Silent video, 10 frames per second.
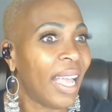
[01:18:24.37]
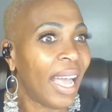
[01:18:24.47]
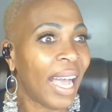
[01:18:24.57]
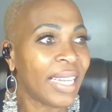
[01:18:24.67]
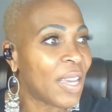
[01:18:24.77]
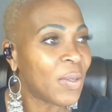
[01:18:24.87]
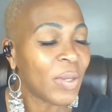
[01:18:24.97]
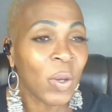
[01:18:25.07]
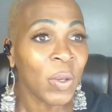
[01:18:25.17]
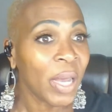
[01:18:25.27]
I
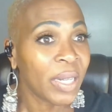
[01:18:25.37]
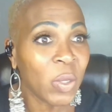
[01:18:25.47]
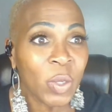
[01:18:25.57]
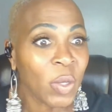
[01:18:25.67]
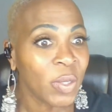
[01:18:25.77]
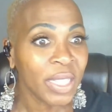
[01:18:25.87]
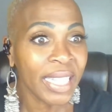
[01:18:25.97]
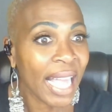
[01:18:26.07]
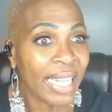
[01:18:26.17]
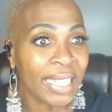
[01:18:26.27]
don't
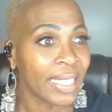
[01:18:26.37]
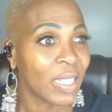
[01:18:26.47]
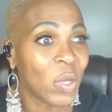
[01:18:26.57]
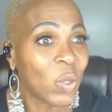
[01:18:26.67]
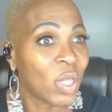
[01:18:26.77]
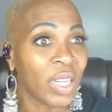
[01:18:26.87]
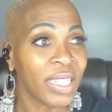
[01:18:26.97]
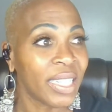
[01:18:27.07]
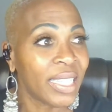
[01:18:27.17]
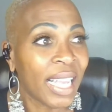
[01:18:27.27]
understand it. I don't
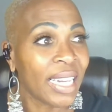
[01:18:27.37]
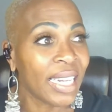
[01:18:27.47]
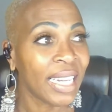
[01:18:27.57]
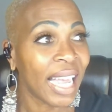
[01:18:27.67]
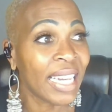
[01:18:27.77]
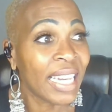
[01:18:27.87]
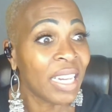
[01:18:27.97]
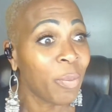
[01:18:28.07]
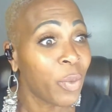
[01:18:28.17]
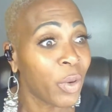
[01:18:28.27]
understand it. And then
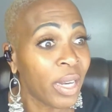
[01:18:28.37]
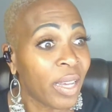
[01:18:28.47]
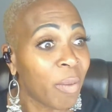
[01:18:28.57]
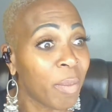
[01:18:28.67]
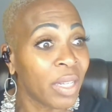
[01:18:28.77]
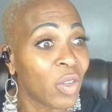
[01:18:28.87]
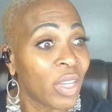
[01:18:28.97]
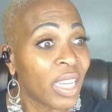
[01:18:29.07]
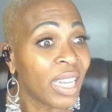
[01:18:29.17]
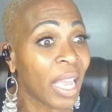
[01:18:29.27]
the poor little man
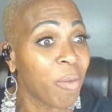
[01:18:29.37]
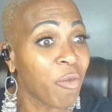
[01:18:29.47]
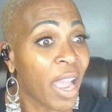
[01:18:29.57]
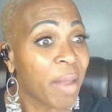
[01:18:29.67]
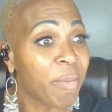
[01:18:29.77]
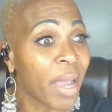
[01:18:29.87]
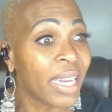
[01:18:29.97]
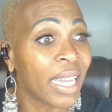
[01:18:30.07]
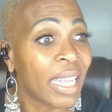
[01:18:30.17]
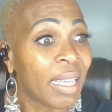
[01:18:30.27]
not in him right
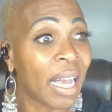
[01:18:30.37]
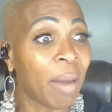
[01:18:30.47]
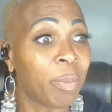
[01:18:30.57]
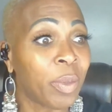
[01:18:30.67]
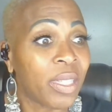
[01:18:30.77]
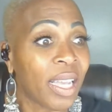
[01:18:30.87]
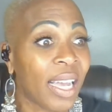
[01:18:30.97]
mind and he gone put